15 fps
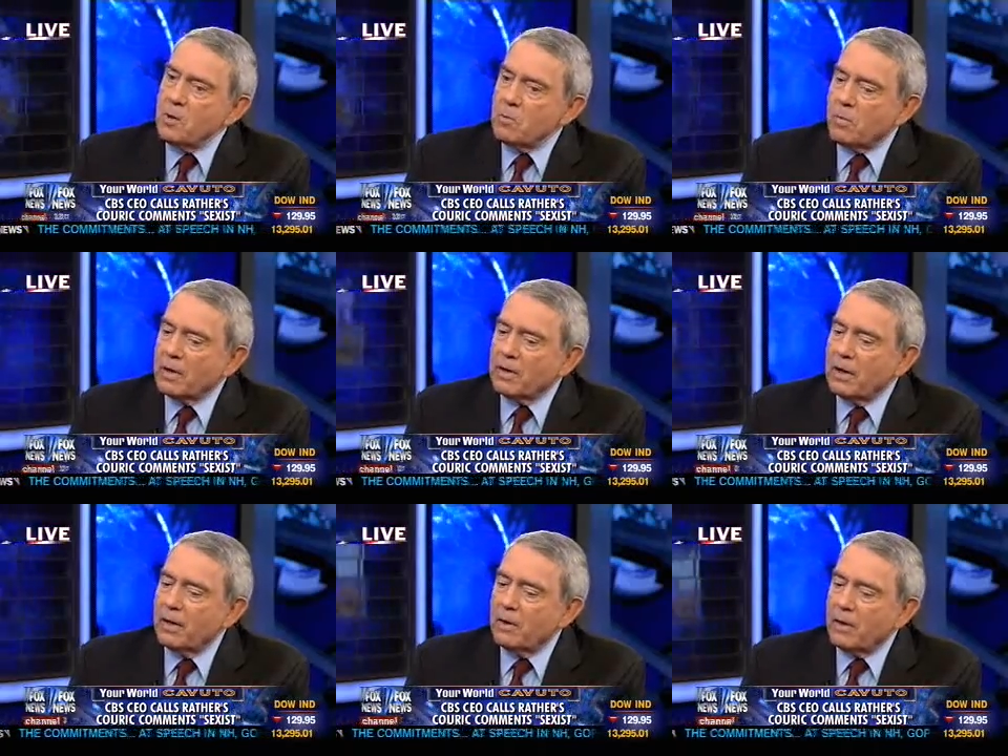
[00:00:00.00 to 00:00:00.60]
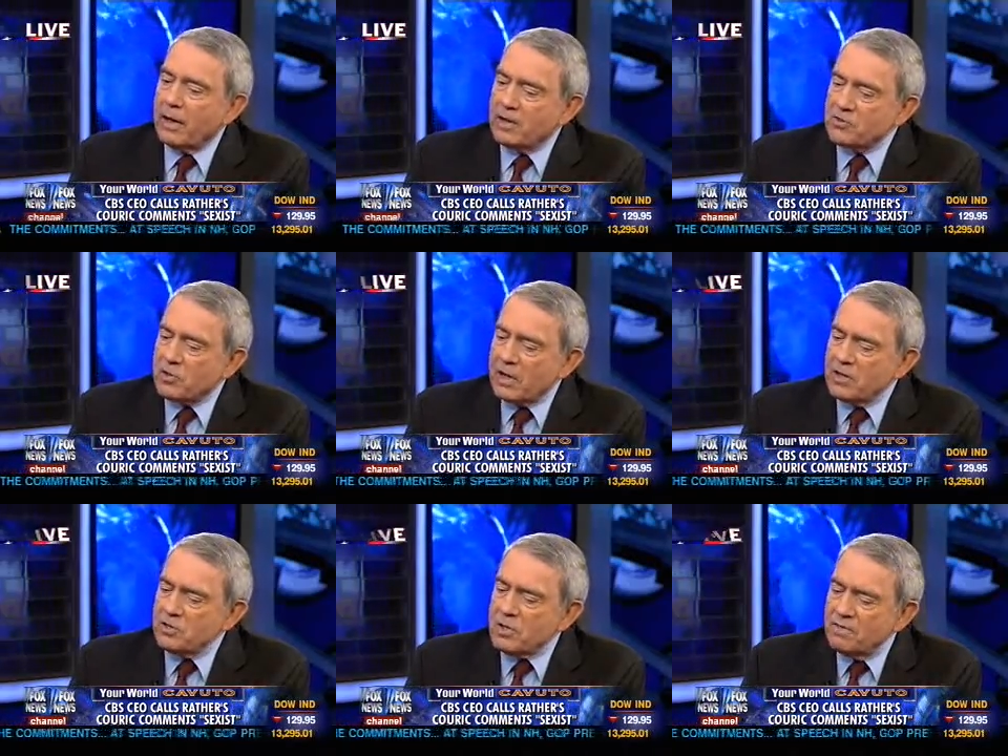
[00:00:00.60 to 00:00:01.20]
But as
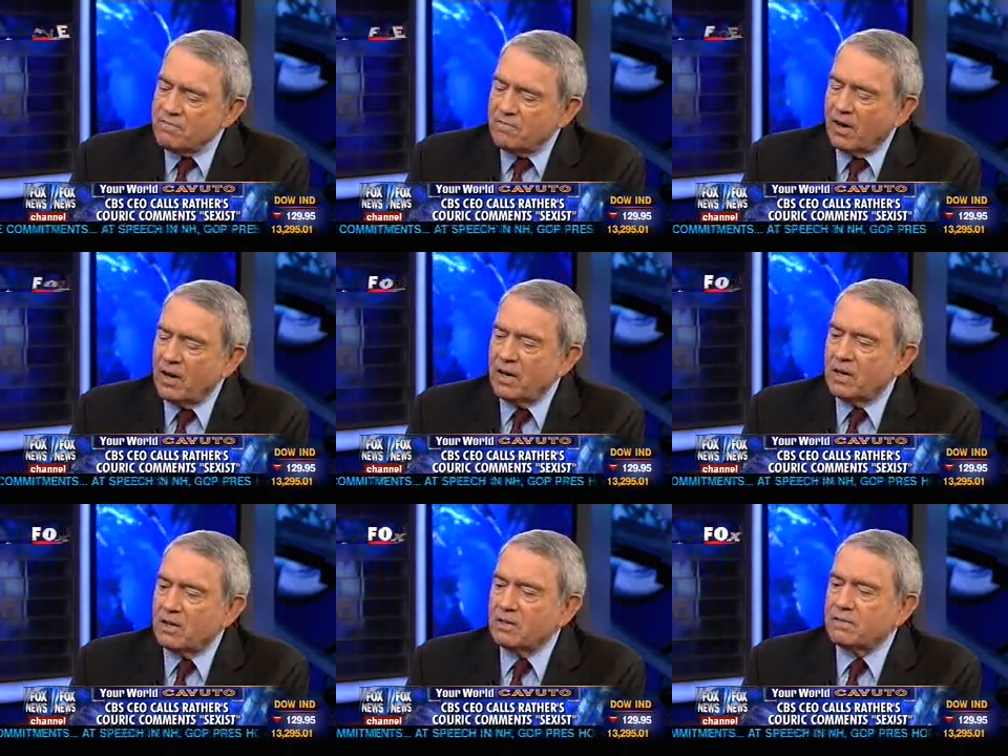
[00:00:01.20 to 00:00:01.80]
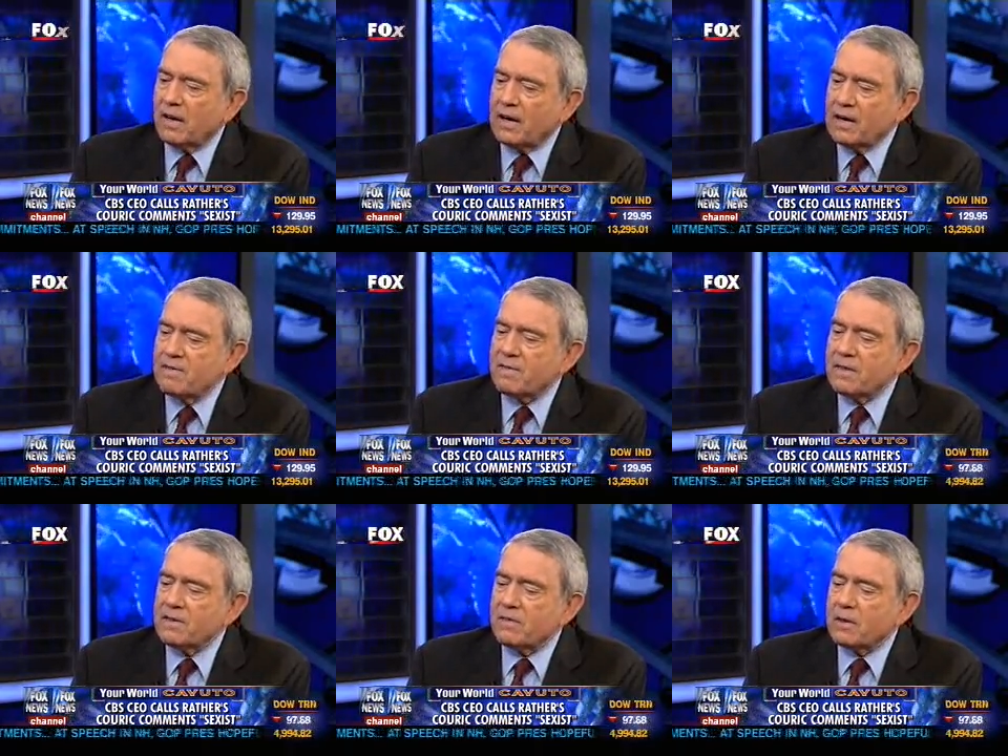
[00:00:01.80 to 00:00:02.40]
things evolve, I
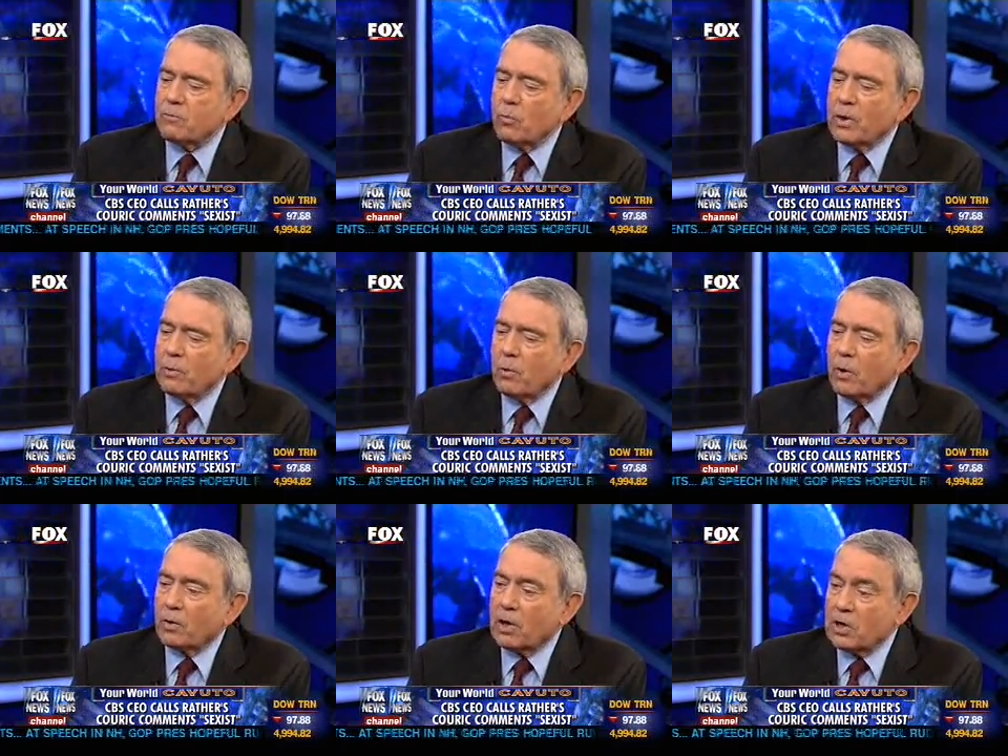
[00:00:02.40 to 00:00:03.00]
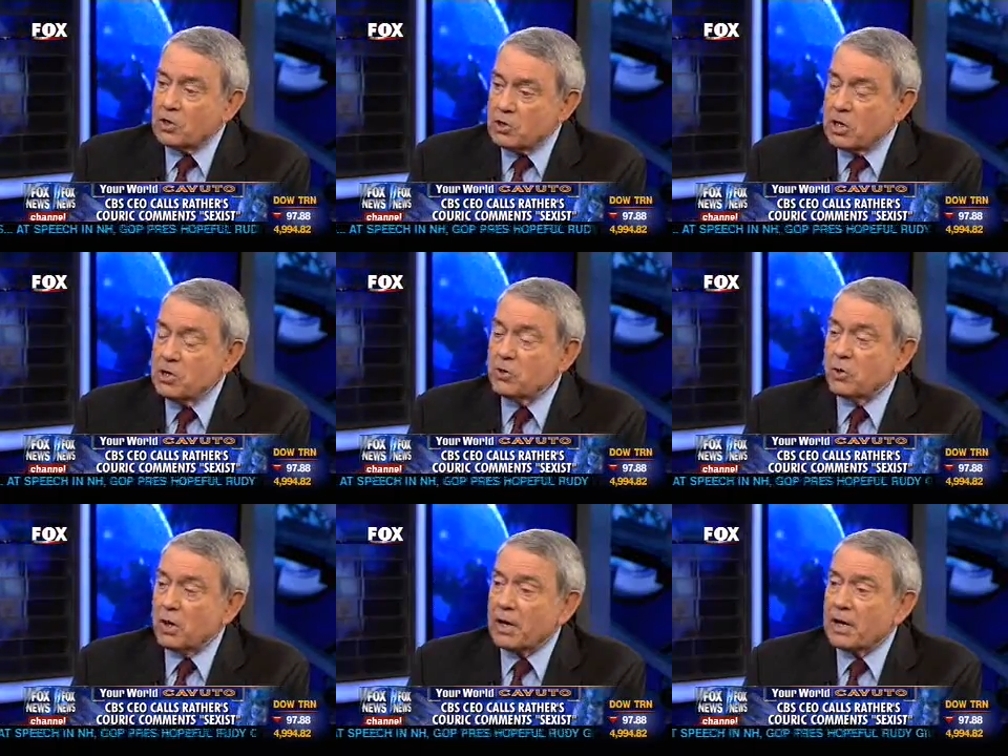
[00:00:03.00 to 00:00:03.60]
think that we will
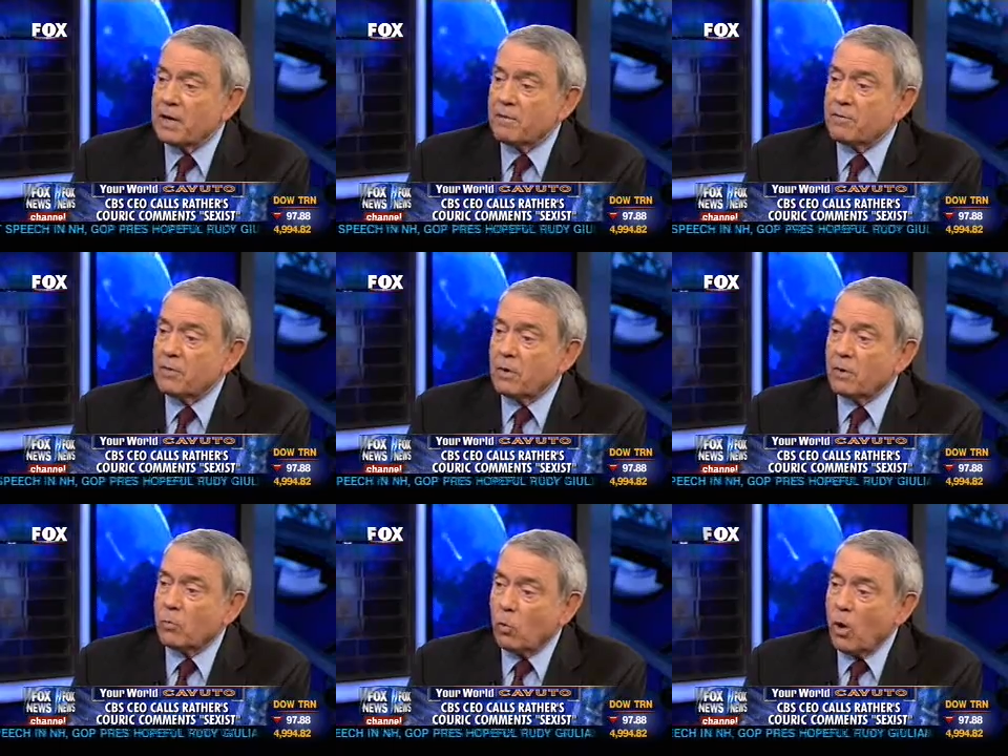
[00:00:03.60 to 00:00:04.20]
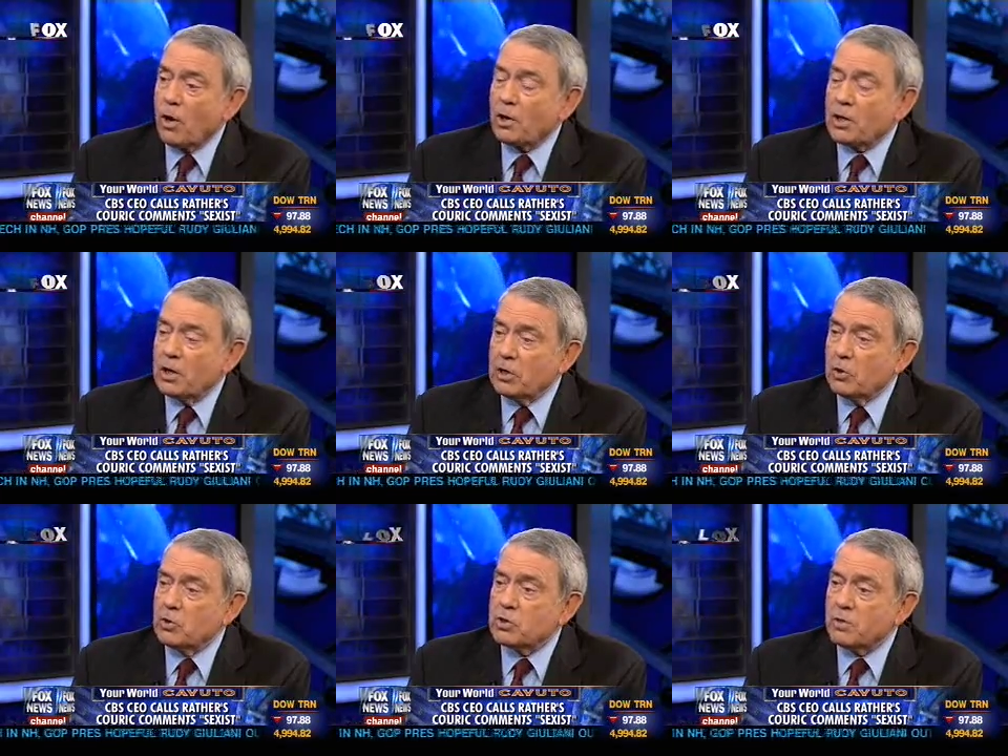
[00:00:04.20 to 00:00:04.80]
continue to have
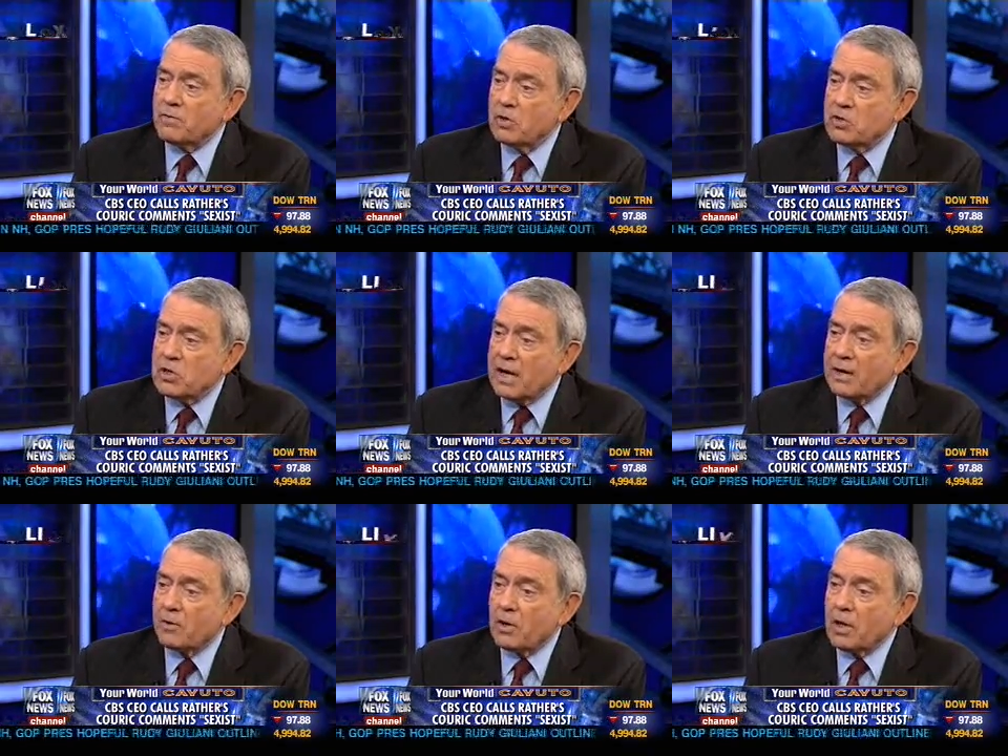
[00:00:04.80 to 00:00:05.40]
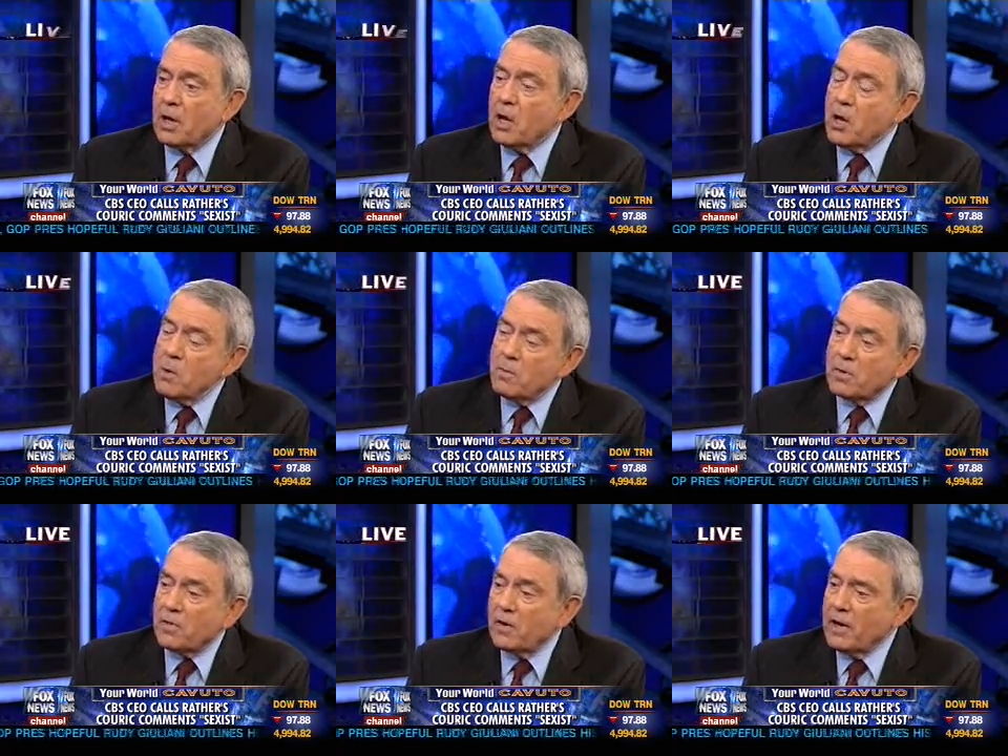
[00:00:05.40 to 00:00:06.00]
quality news of integrity,
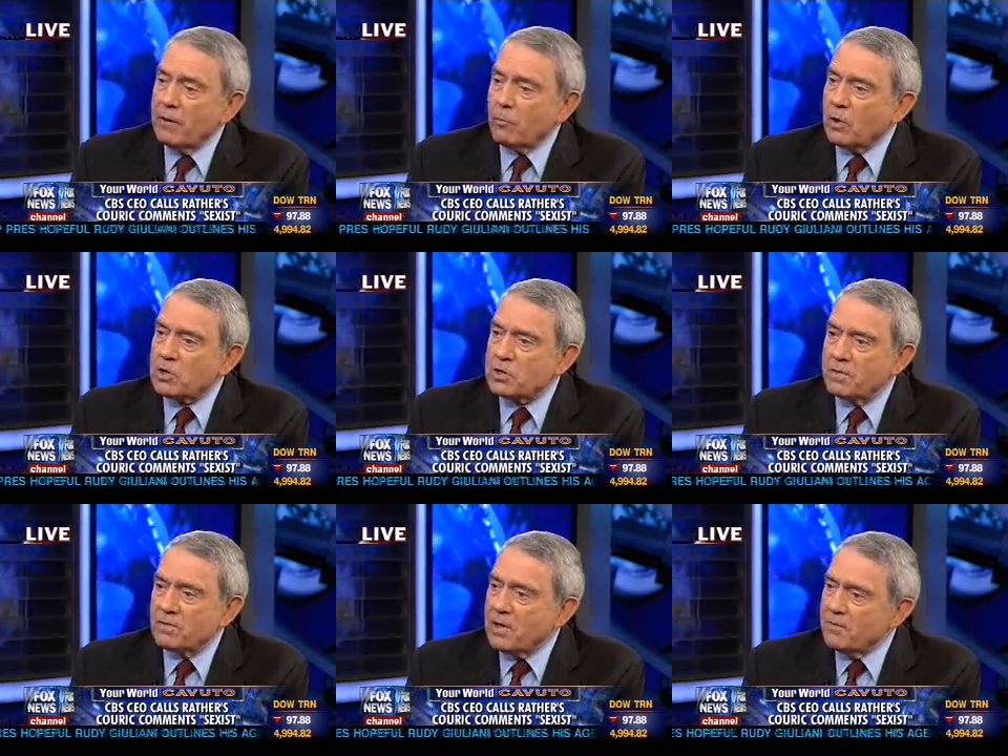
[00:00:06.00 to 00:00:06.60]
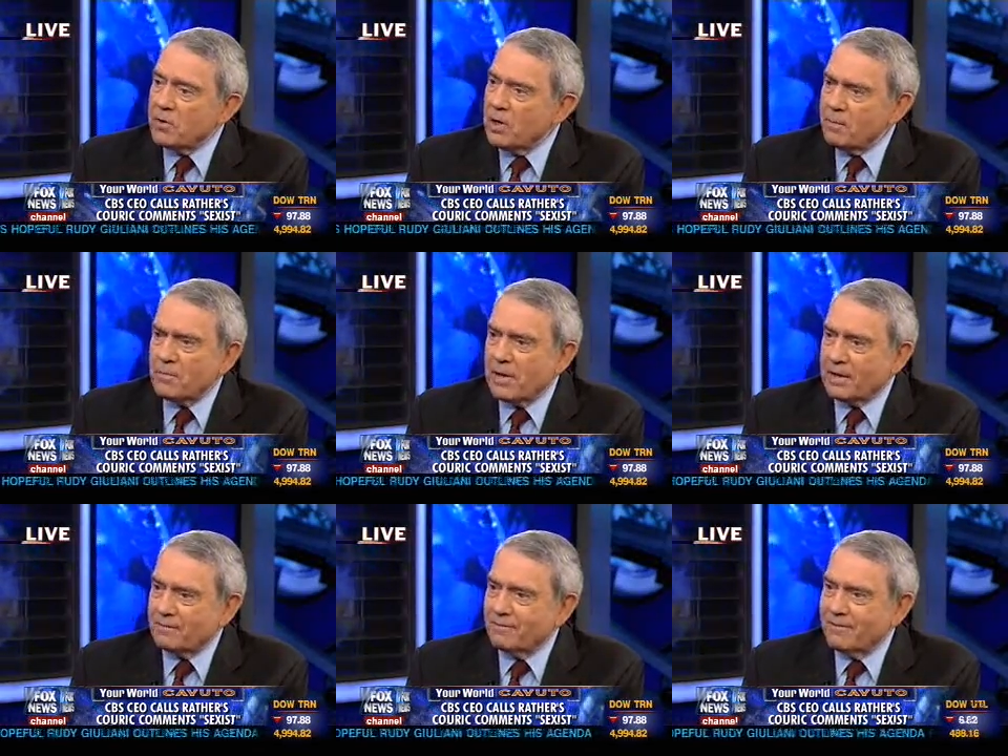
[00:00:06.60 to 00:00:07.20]
but the networks have given
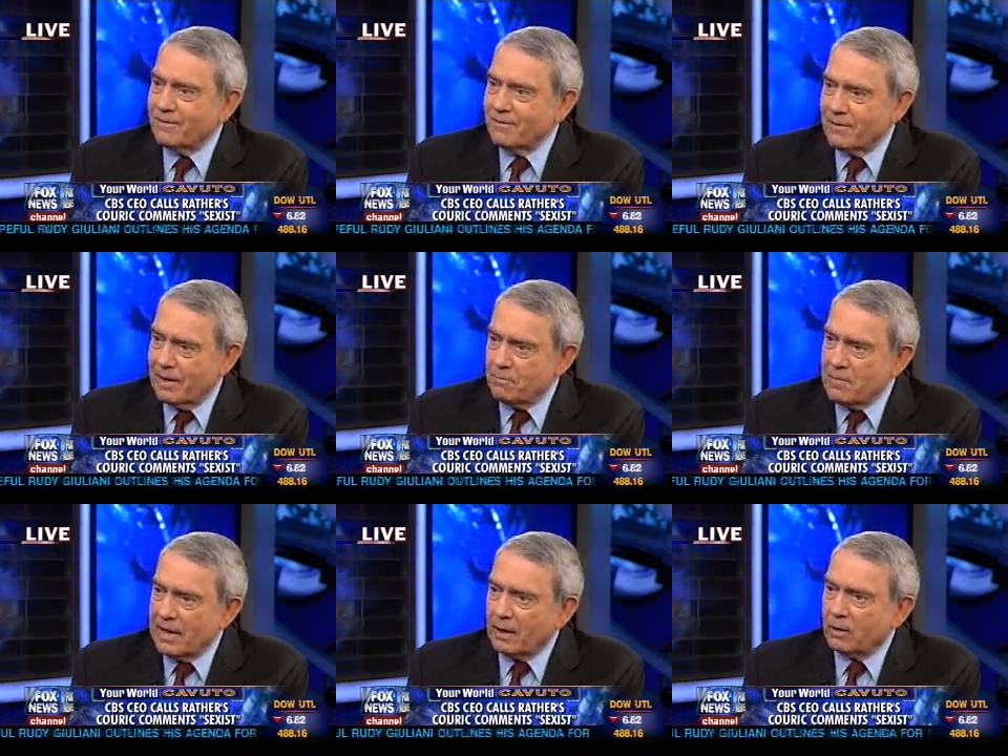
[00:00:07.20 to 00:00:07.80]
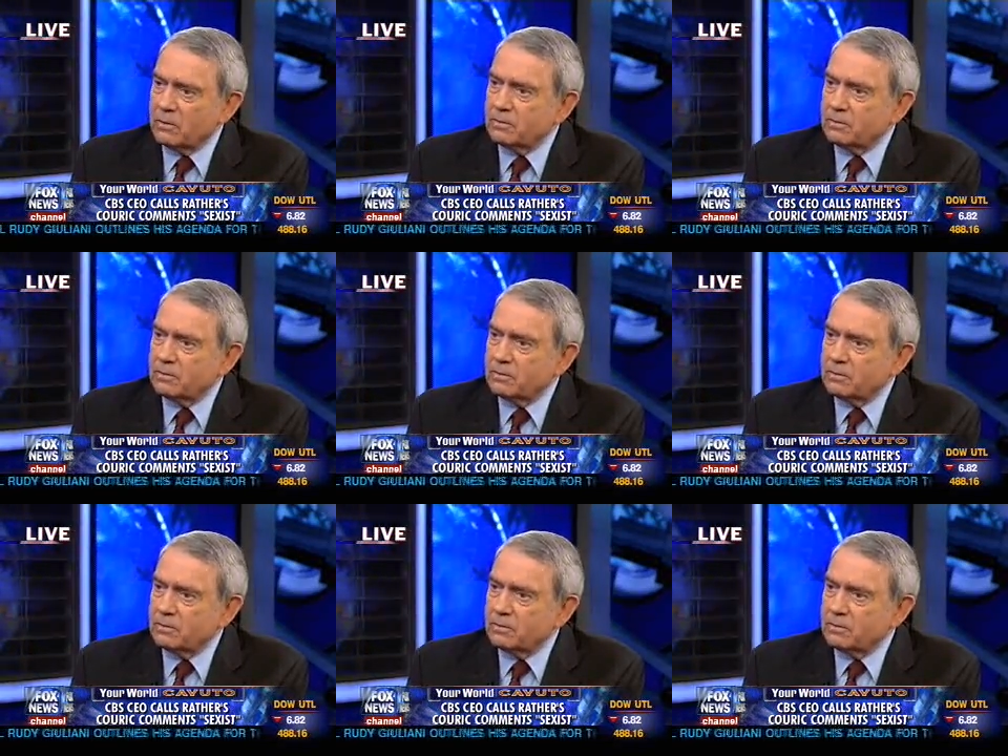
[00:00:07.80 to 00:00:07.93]
up that mantle.